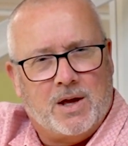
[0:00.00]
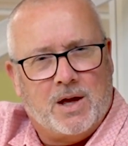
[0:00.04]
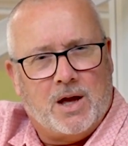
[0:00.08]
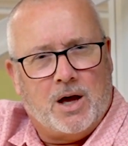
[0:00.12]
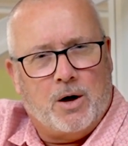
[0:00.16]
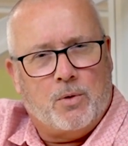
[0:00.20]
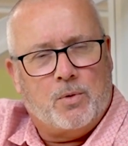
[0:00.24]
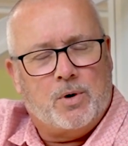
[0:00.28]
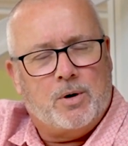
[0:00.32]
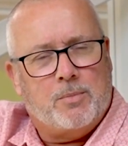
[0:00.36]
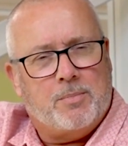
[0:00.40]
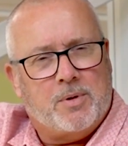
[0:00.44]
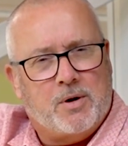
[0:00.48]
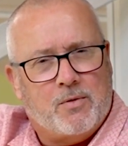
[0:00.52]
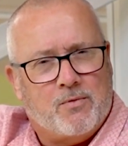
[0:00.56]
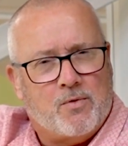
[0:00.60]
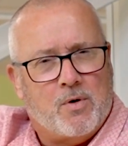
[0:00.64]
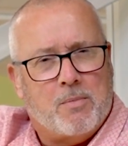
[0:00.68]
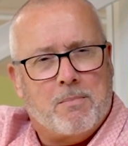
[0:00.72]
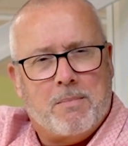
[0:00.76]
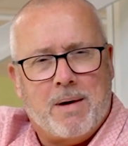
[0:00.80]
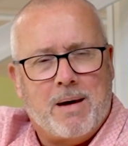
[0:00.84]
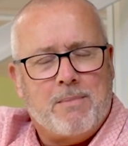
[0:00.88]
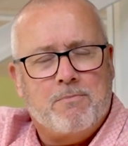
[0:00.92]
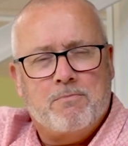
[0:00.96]
I want to be
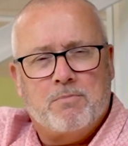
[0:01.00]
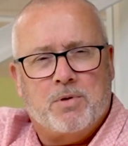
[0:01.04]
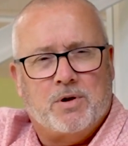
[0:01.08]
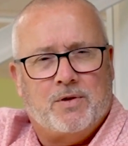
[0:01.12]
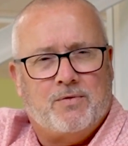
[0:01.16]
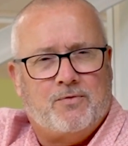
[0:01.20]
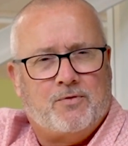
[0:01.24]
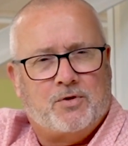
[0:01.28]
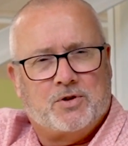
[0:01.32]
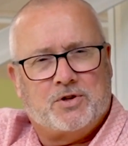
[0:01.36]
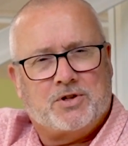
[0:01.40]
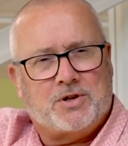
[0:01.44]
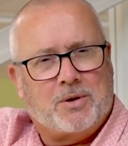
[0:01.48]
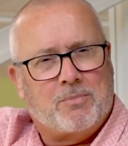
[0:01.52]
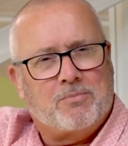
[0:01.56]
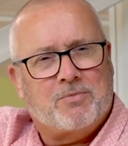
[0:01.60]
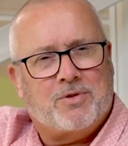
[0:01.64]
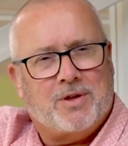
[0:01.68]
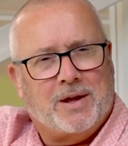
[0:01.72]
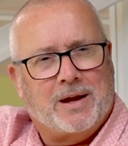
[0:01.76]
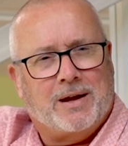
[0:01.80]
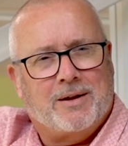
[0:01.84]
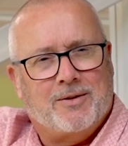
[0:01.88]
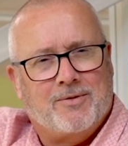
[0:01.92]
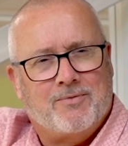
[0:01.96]
remembered for
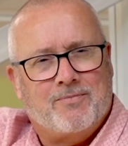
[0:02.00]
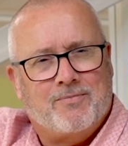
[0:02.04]
something.